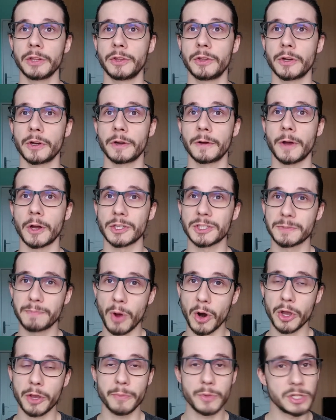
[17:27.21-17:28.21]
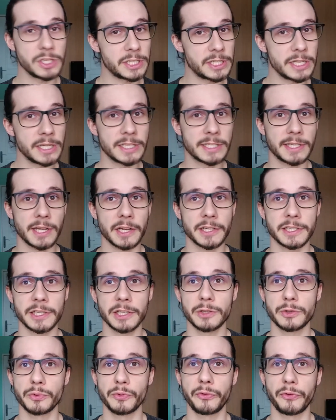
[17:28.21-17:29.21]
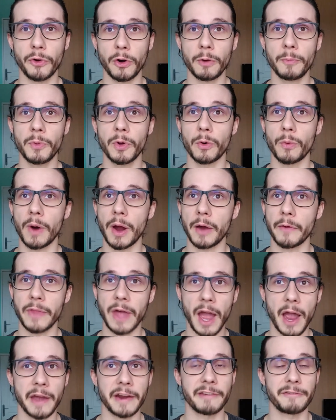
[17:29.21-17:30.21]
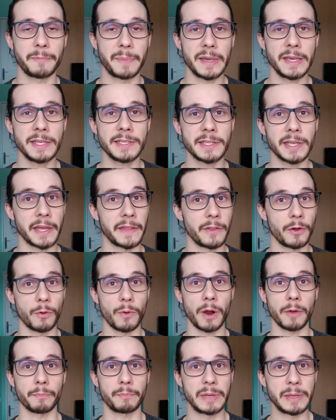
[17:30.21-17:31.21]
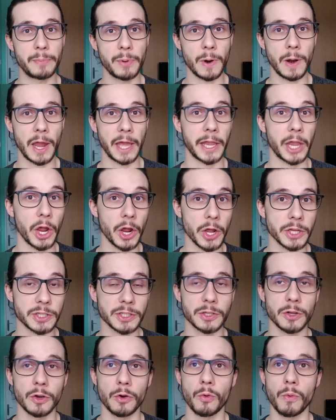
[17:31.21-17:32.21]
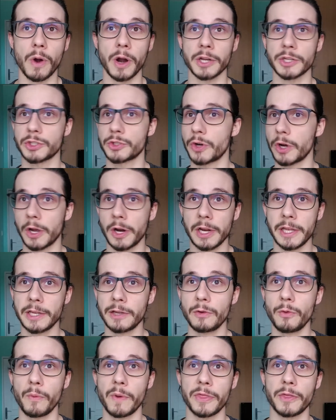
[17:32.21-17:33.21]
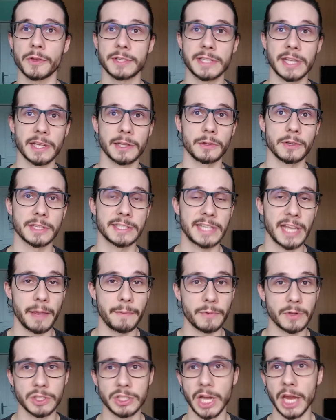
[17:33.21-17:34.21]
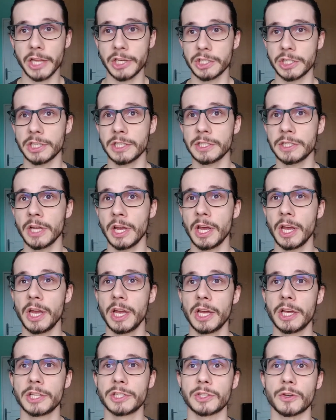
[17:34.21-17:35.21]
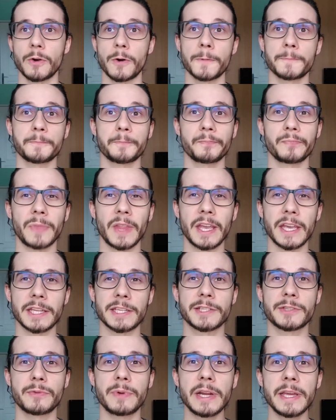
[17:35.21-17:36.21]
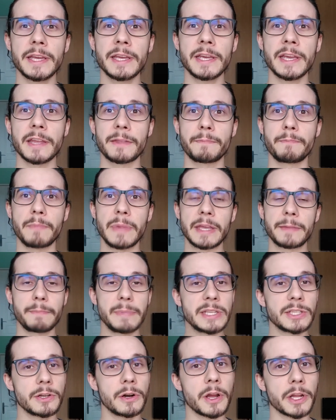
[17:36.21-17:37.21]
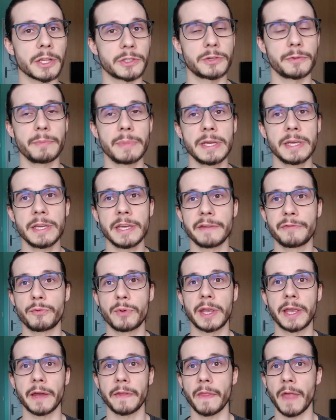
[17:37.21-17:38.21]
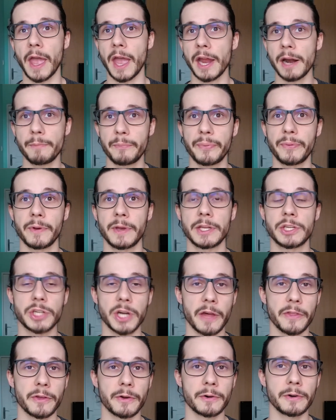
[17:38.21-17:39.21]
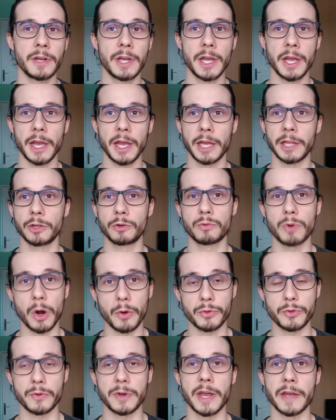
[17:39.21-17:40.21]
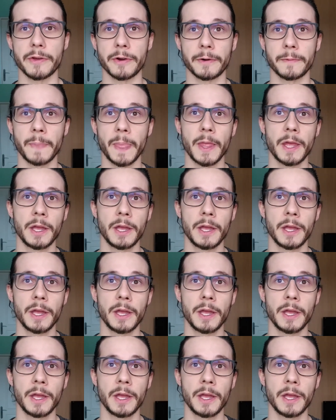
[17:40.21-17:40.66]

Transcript: A small community is starting to form around INFPs and around people like us who are struggling with the same challenges. So it's really, it means a lot to me if we can help each other and grow together.